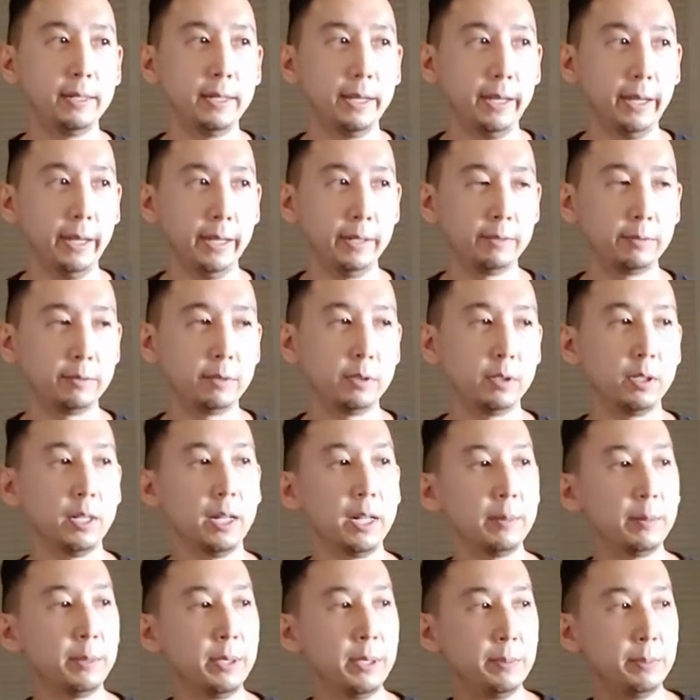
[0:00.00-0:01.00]
And for a
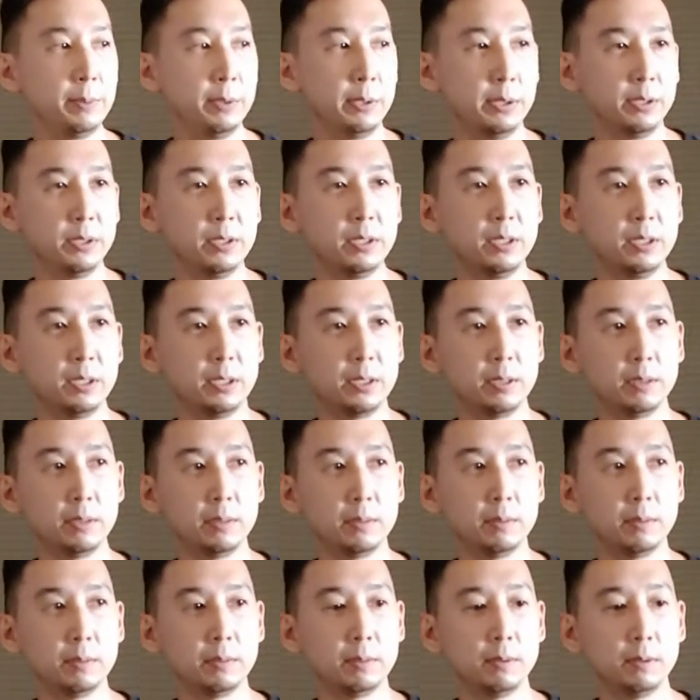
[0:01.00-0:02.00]
lot of people, it took
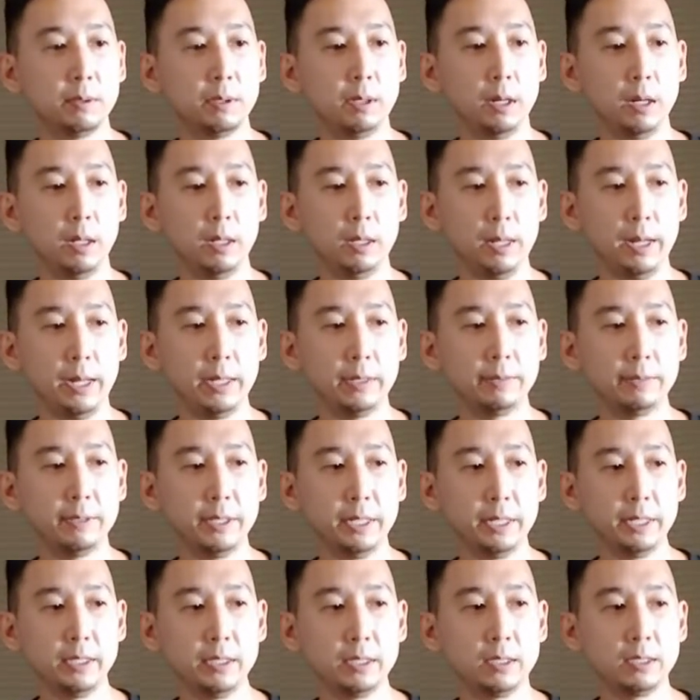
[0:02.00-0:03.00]
a lot of
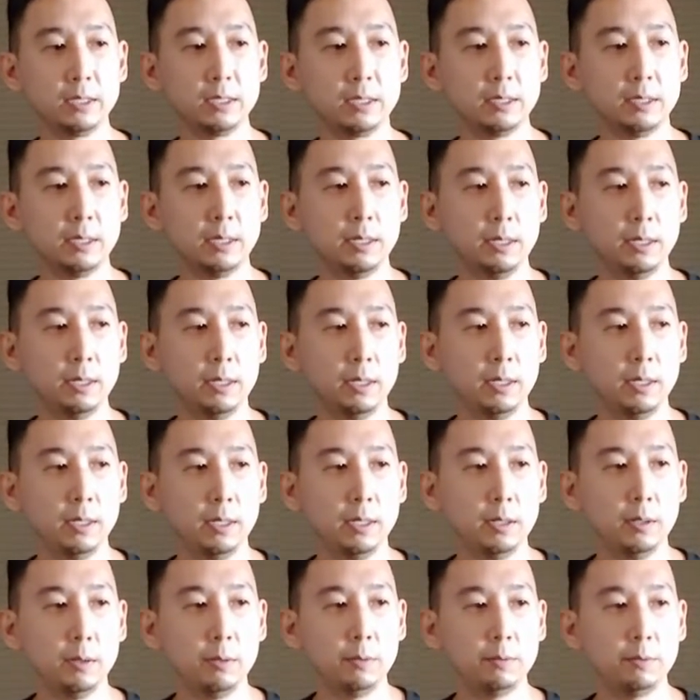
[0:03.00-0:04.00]
days
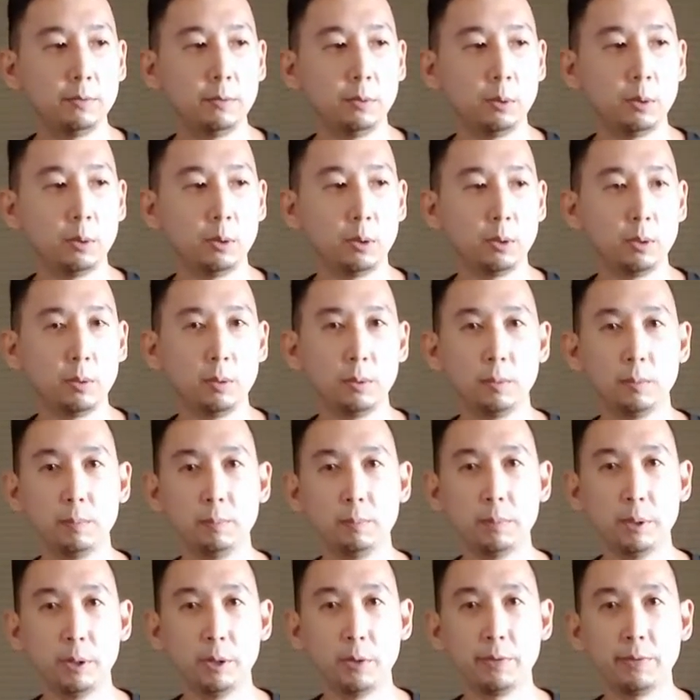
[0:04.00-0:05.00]
for
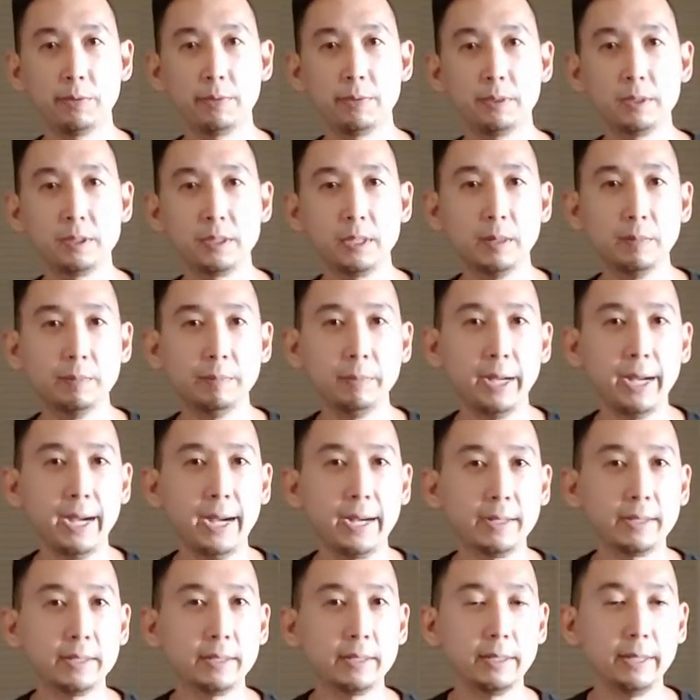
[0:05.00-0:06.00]
both to come
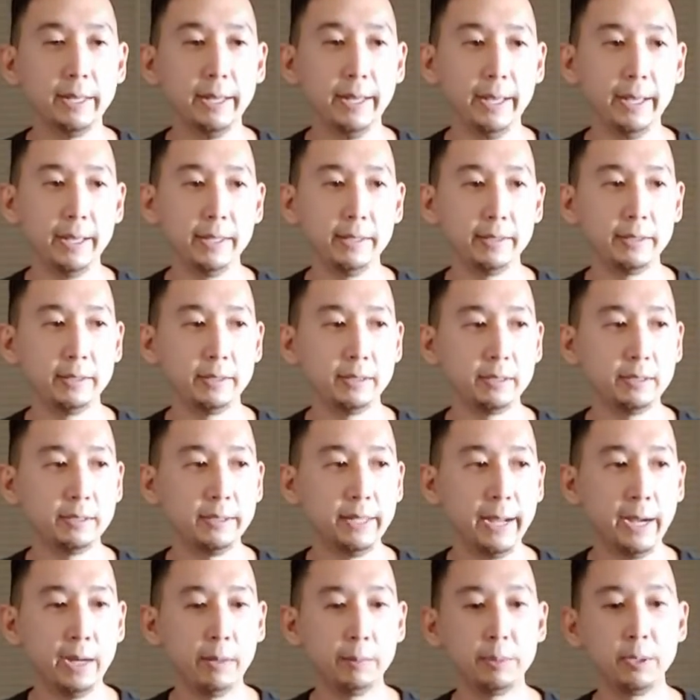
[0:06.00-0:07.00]
back. And
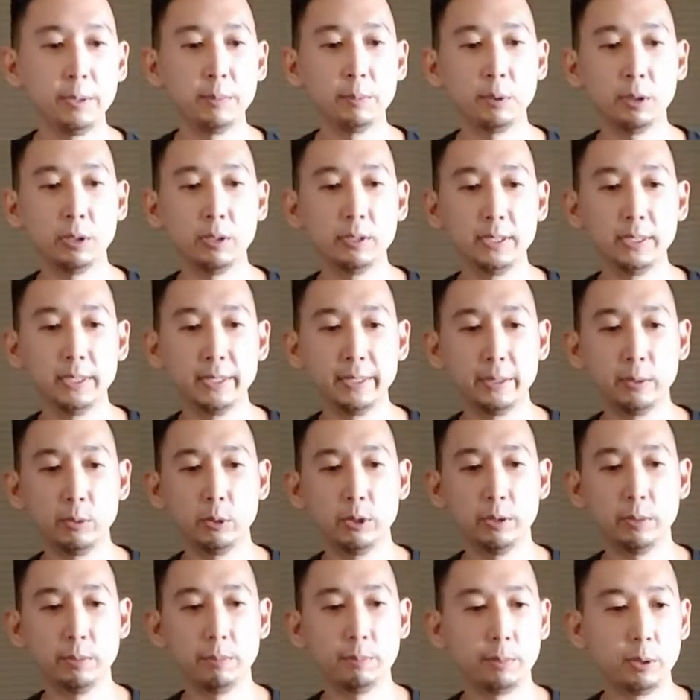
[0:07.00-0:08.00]
now people are dealing
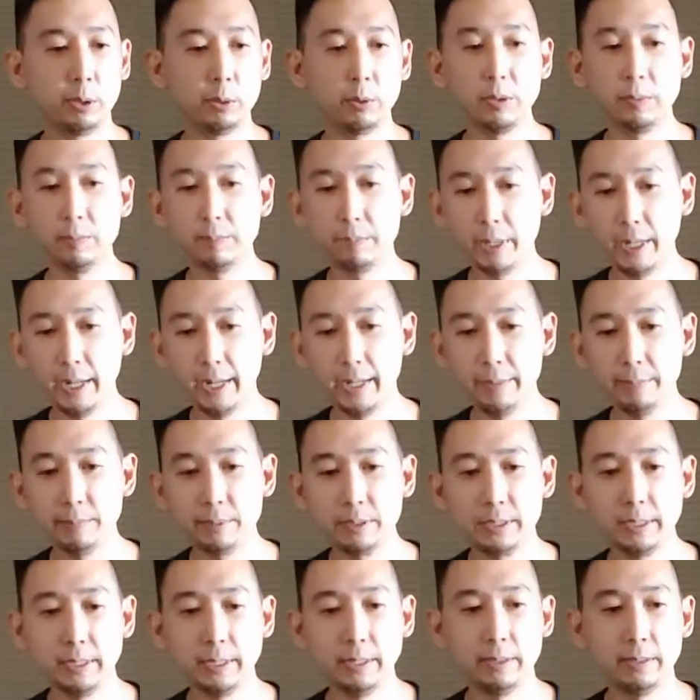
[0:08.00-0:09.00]
with broken
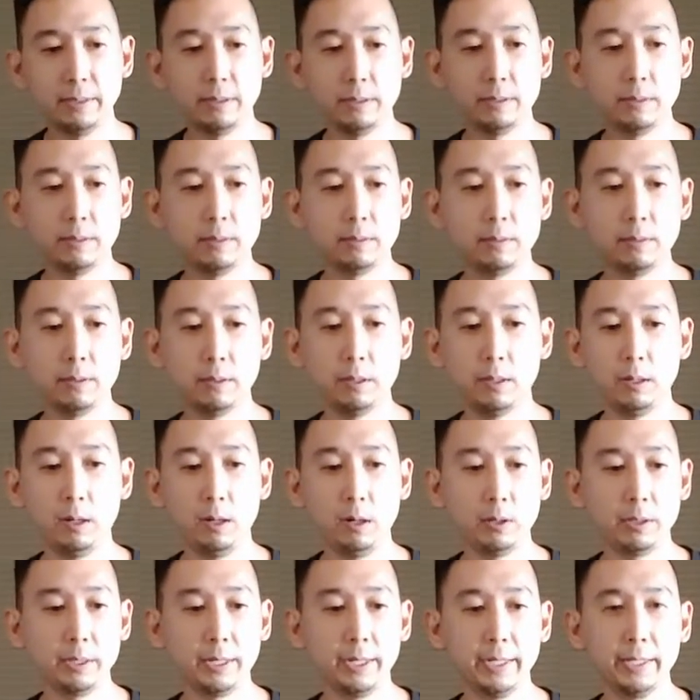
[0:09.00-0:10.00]
pipes and
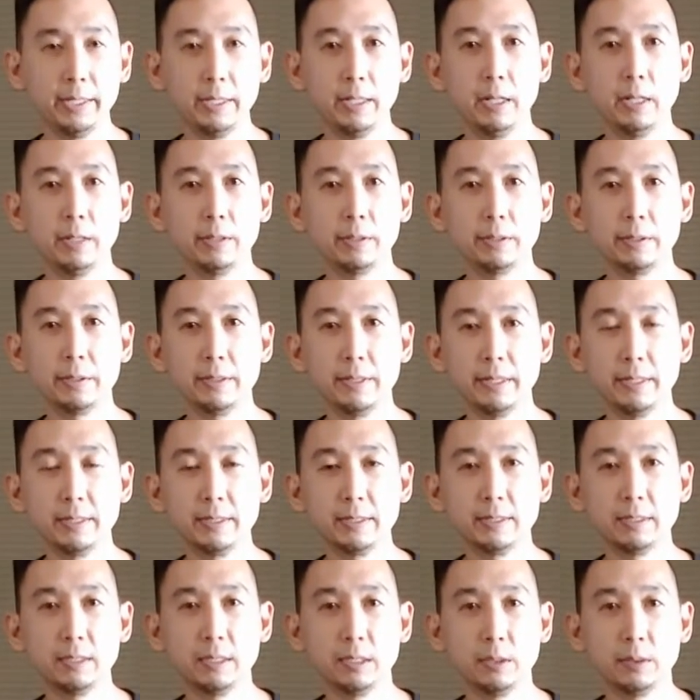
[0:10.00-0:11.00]
all kind of other
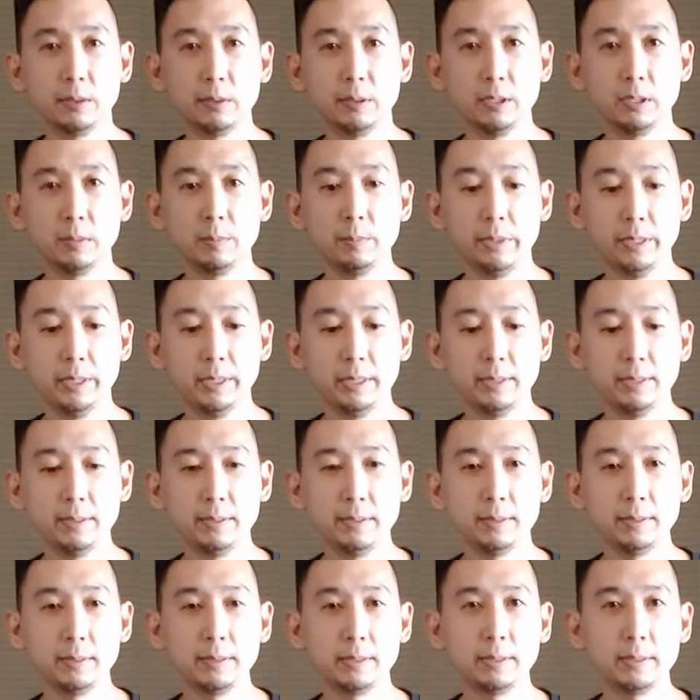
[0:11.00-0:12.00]
things. So it's been
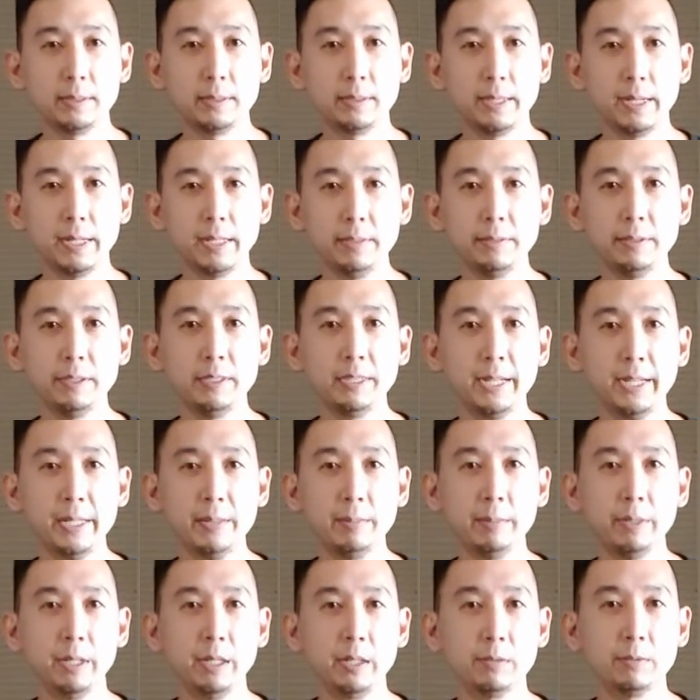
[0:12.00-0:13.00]
kind of a
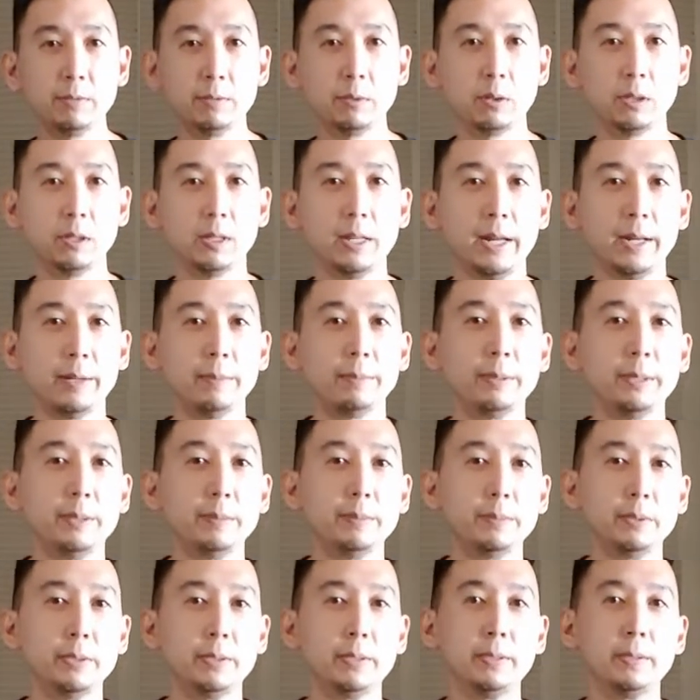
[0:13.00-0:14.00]
nightmare for a lot of
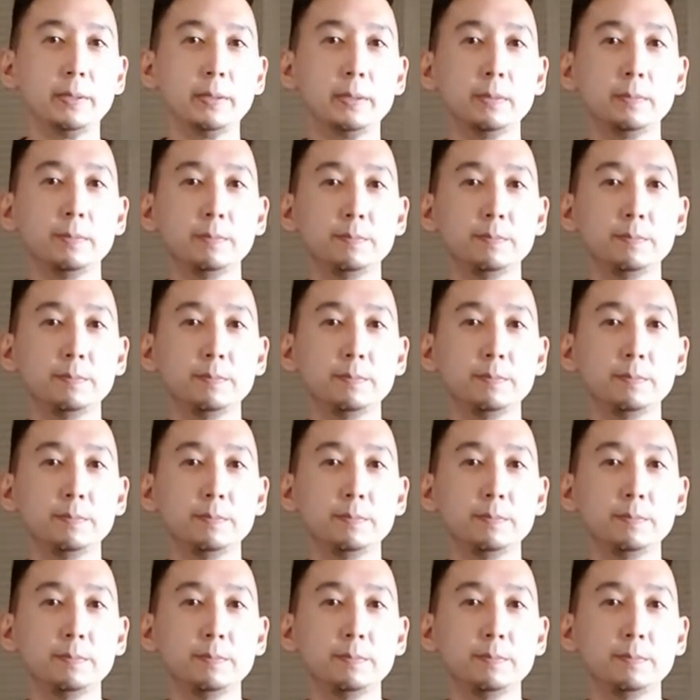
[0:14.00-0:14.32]
people.